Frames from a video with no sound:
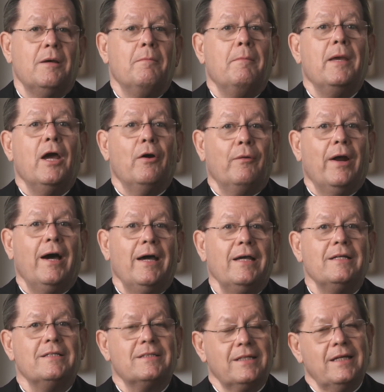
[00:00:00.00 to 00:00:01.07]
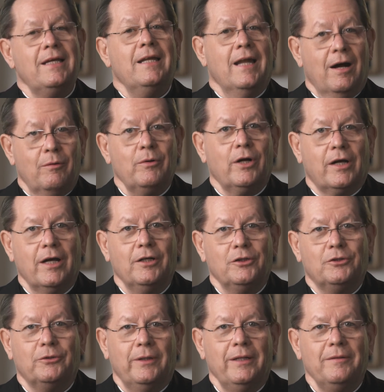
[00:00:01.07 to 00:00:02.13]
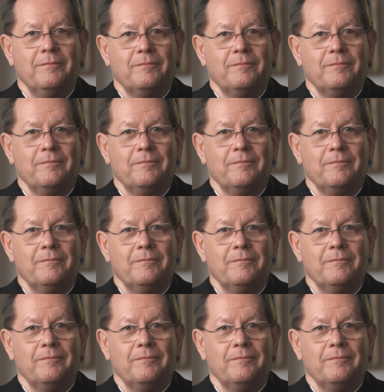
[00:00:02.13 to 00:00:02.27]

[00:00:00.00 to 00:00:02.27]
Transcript: may arise in our country.